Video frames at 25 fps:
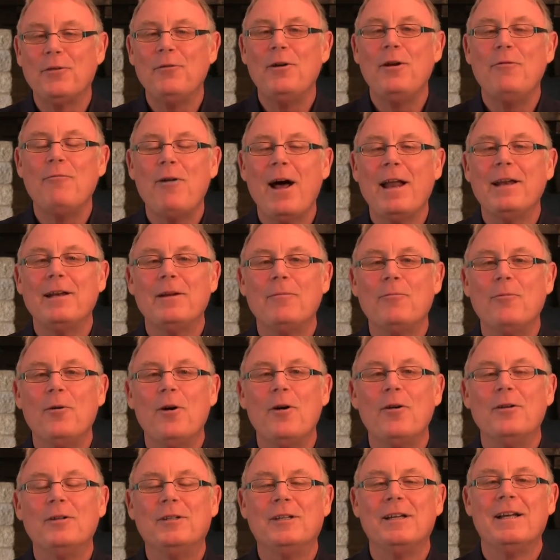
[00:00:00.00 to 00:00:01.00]
random
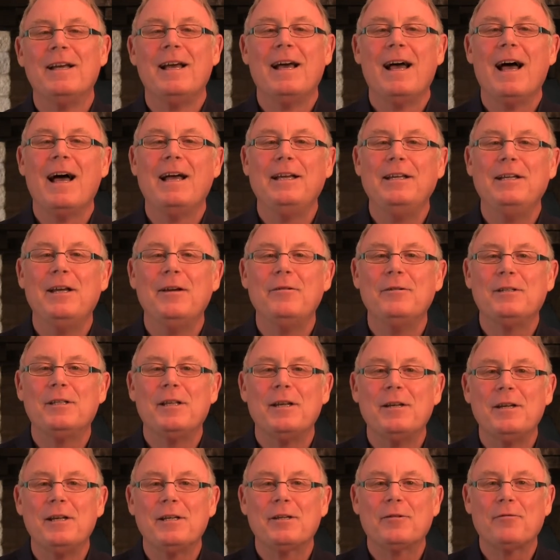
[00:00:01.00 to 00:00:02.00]
words used
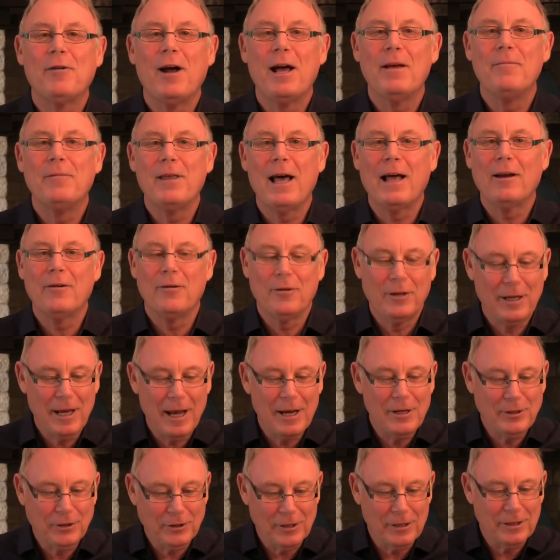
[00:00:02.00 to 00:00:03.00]
to describe that
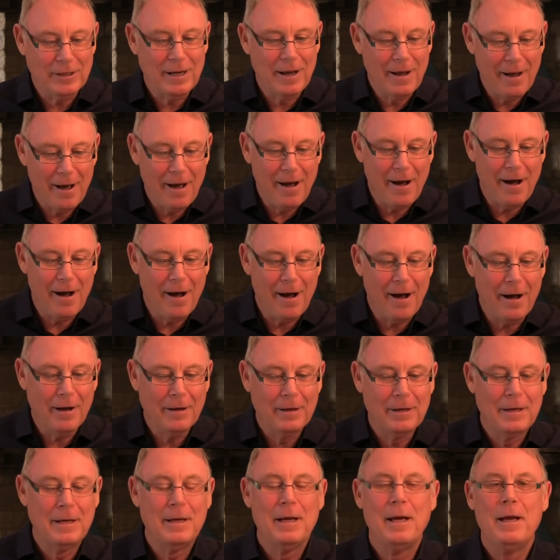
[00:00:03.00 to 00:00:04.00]
location
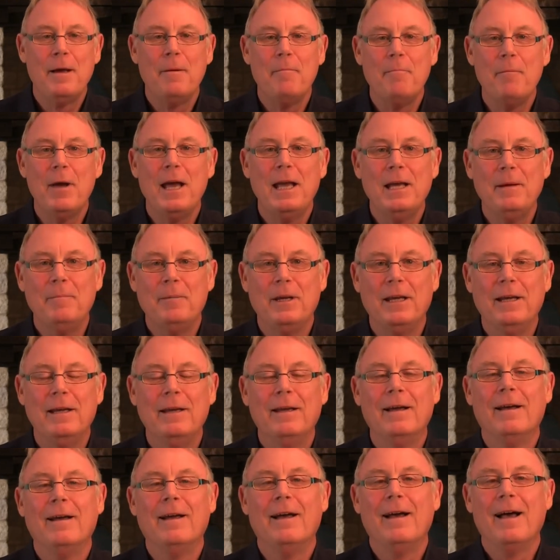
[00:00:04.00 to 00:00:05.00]
are
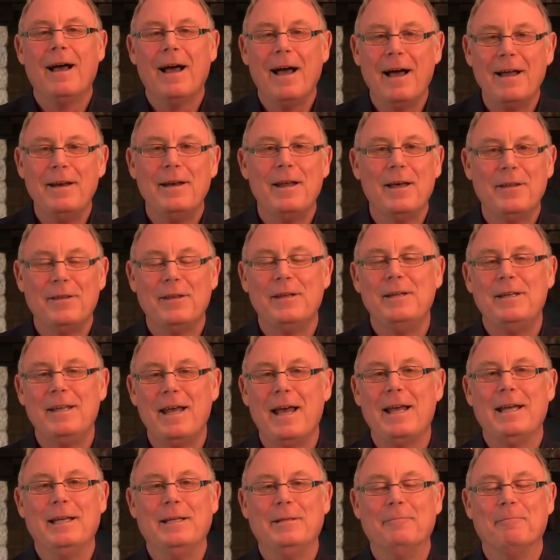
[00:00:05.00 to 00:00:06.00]
maybe another
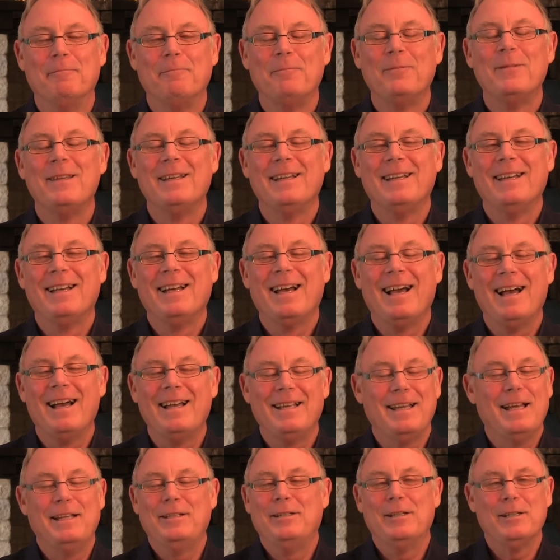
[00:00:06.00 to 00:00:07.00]
day.
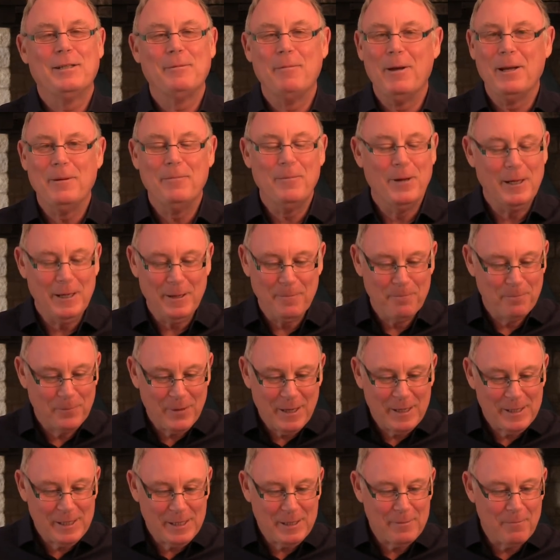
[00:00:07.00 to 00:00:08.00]
It just made me
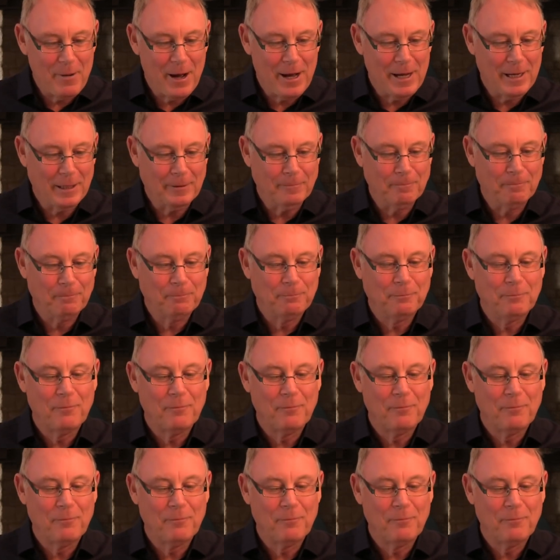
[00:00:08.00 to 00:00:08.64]
smile.